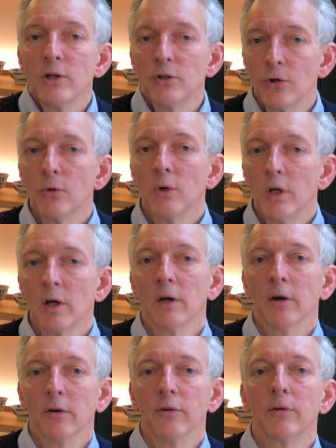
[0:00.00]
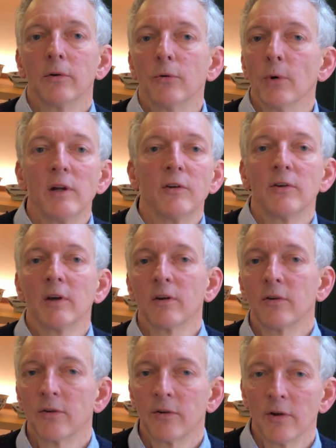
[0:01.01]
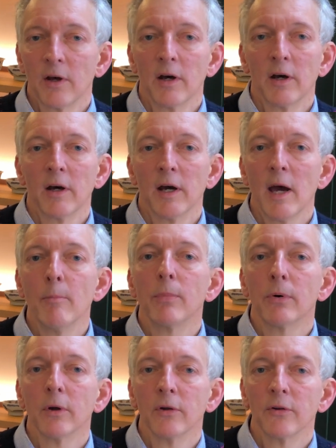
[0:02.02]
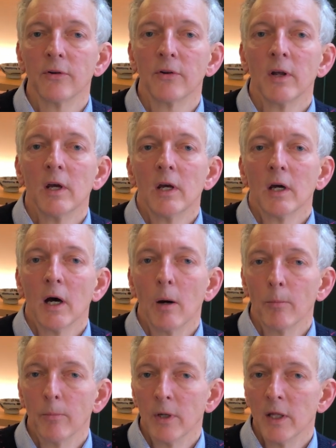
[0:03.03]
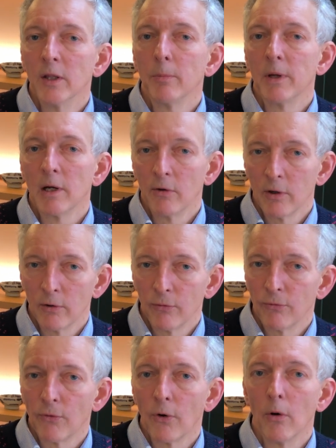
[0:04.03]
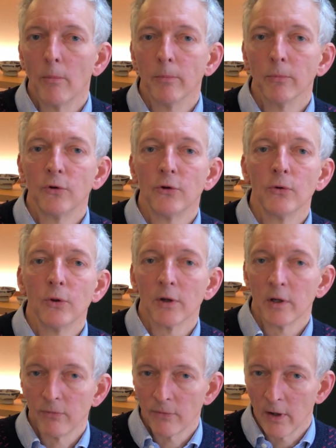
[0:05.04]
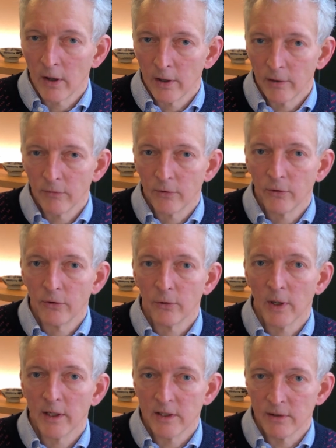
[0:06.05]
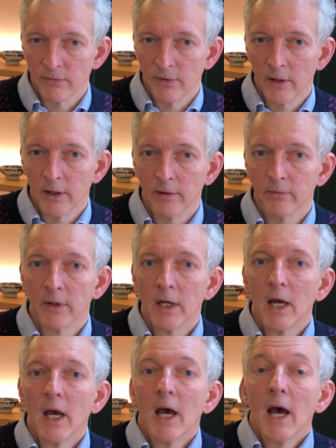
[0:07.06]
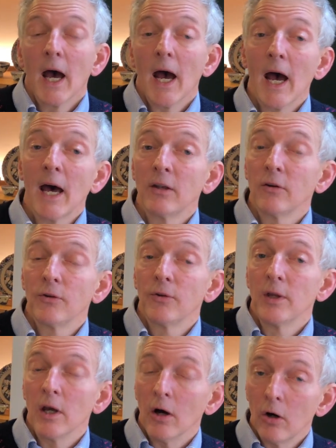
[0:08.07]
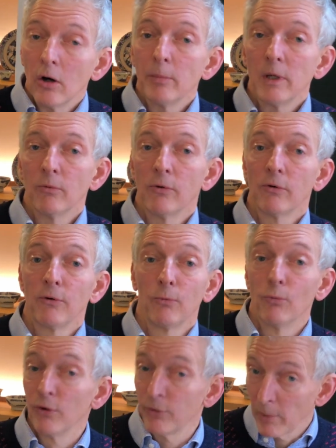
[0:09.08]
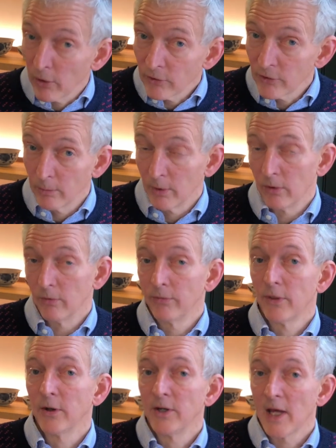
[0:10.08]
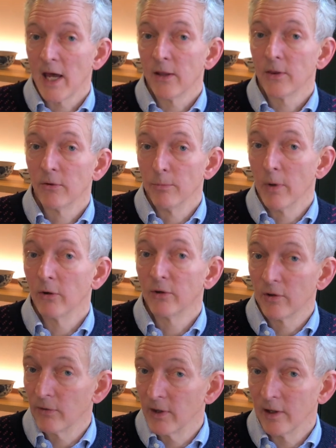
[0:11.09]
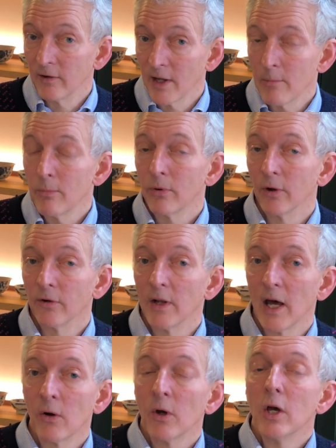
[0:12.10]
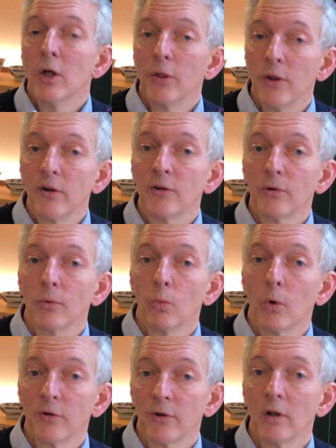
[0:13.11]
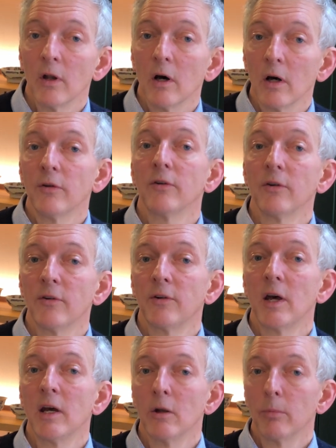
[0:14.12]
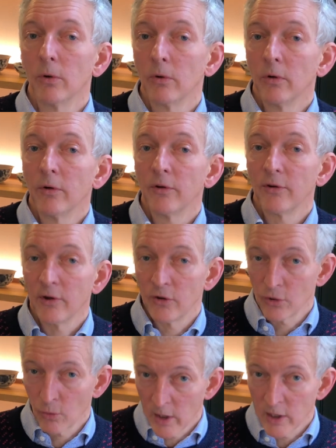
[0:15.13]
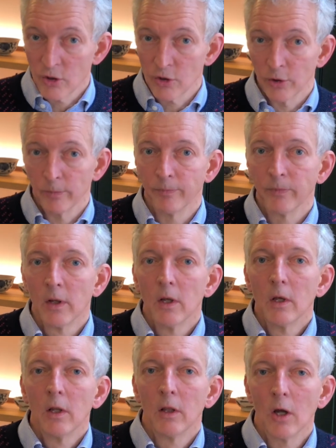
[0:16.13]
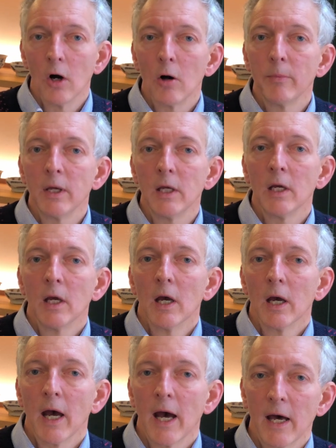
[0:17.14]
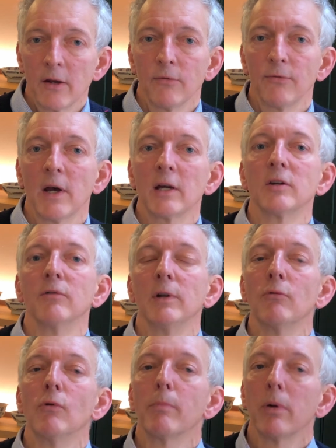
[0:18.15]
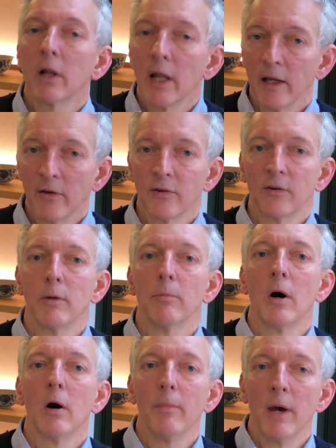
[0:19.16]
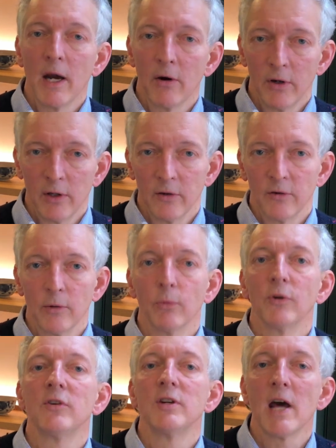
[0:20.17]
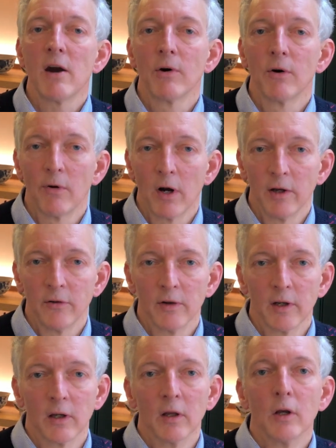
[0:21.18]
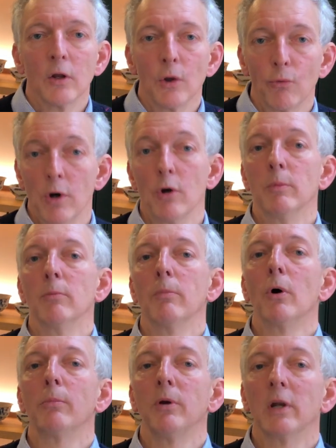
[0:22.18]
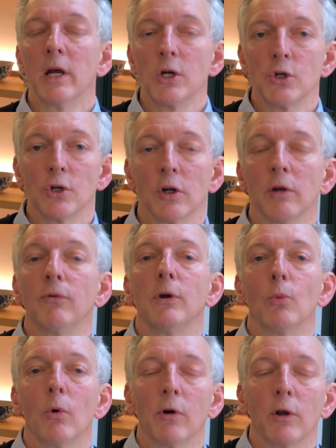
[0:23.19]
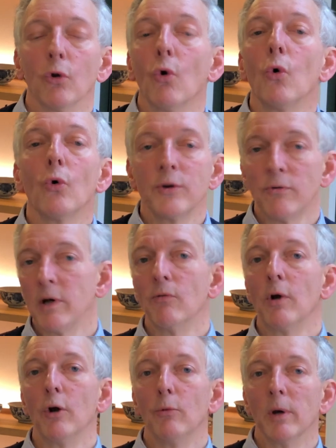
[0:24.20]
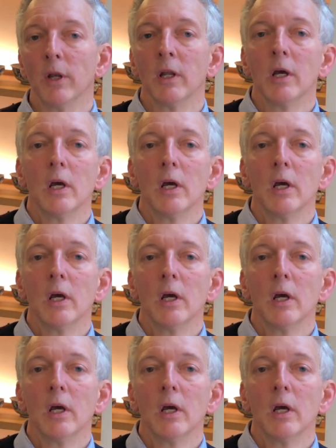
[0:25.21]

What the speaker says: 2 years, 26 emperors in the period from 235 to 285. And the army was responsible for the death of most of these emperors. Now, this was an unsustainable situation. The army had effectively replaced the barbarians. It was terrorizing the Roman population. If you were an ordinary Roman,